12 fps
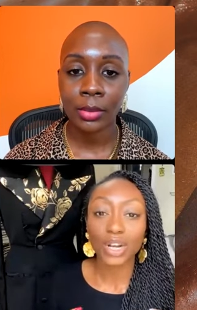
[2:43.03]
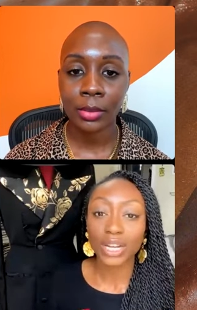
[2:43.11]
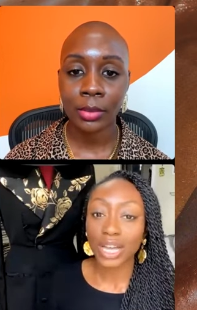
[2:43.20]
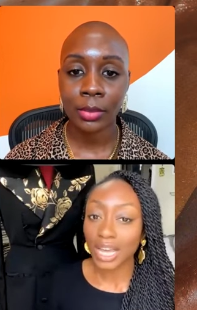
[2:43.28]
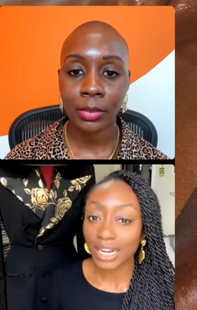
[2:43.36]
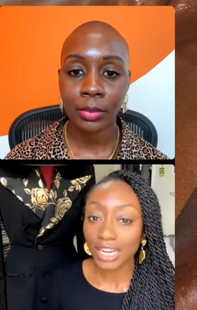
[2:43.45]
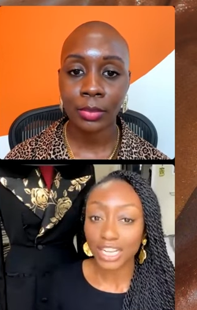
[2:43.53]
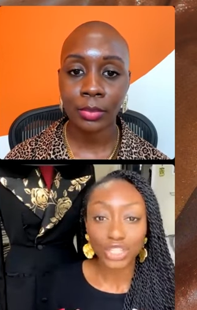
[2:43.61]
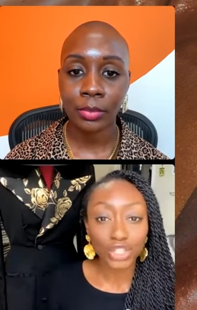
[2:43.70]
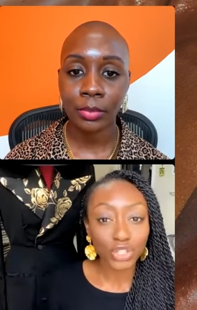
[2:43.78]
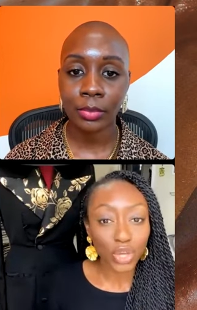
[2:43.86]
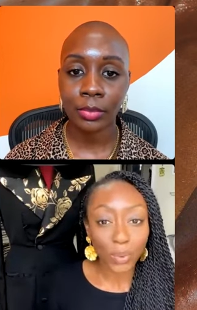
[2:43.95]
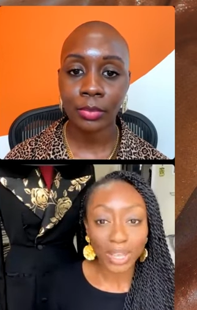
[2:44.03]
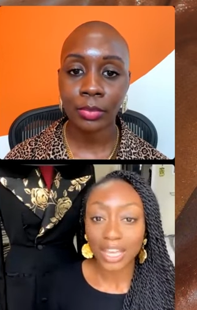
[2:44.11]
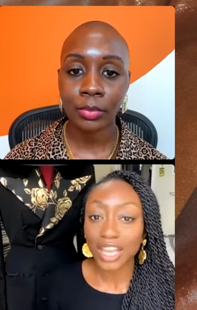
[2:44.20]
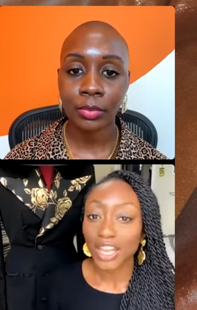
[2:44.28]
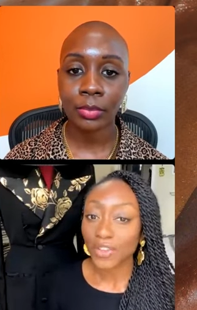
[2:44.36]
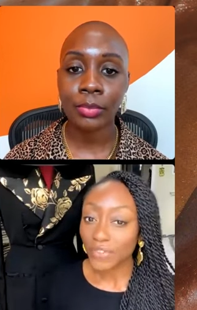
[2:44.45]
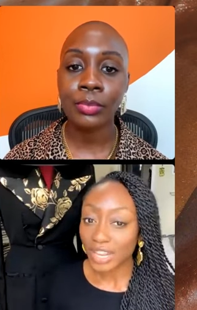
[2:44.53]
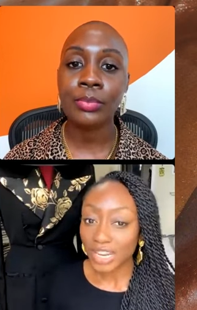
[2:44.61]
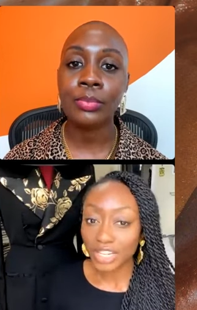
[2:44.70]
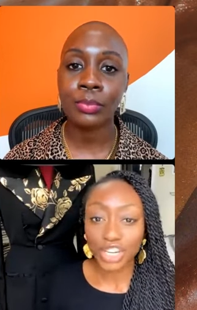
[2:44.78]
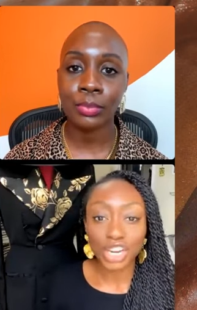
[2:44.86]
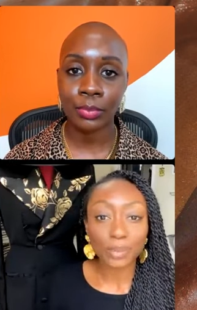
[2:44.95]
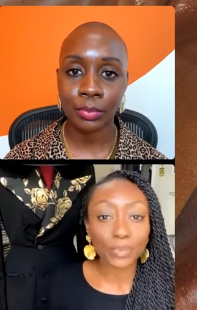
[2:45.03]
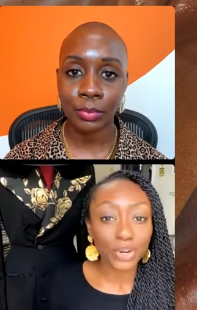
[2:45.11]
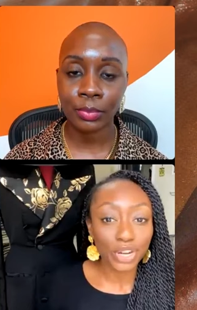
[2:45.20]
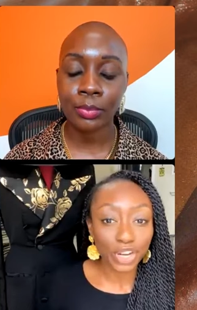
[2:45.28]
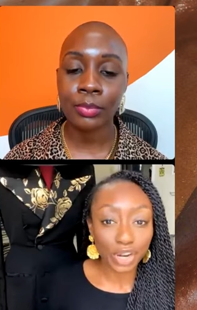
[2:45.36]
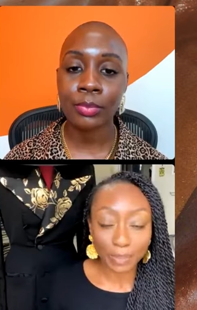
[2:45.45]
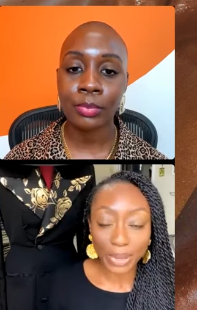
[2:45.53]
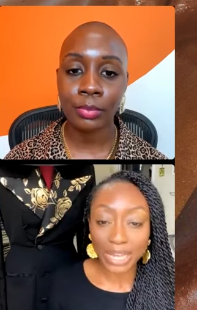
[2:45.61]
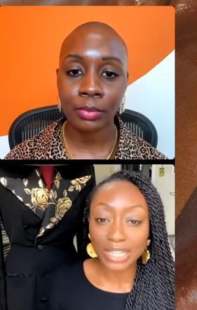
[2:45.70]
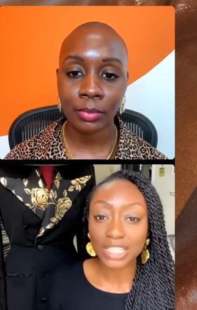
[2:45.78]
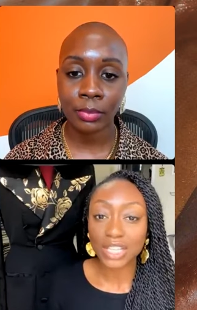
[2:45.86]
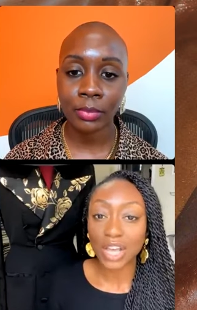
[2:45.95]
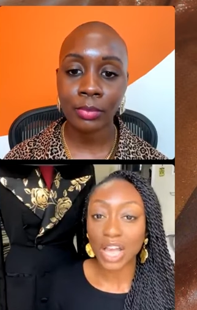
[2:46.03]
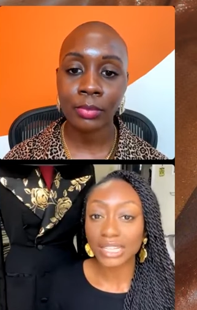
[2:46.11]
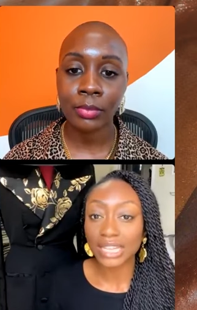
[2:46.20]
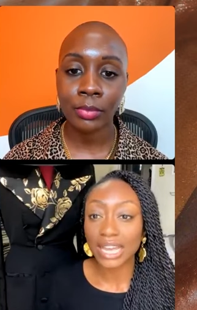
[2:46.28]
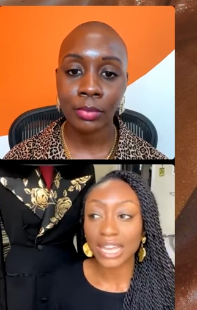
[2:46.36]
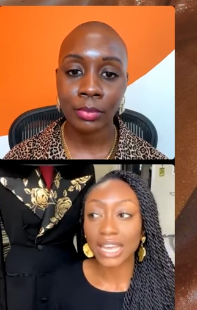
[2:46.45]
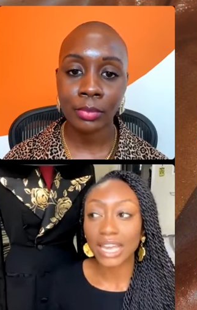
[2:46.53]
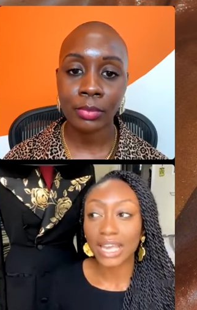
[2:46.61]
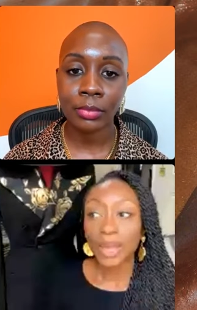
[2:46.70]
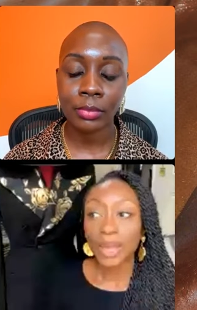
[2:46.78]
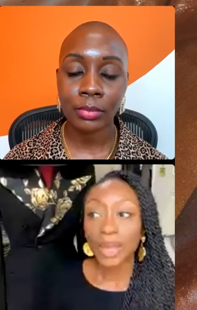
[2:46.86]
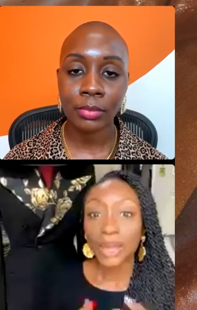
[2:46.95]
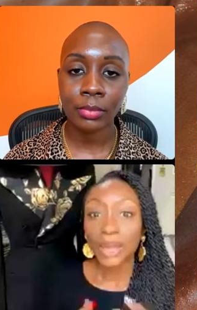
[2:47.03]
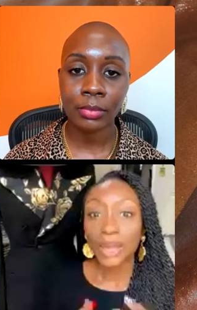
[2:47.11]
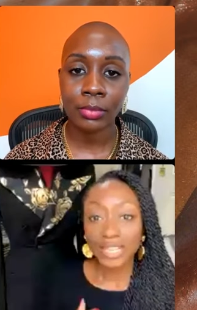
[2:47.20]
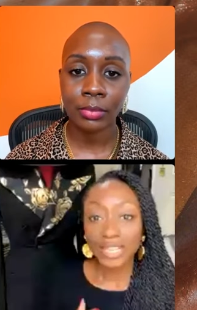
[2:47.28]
Speaker 1: cutting, sewing, finishing, putting your buttons on, like making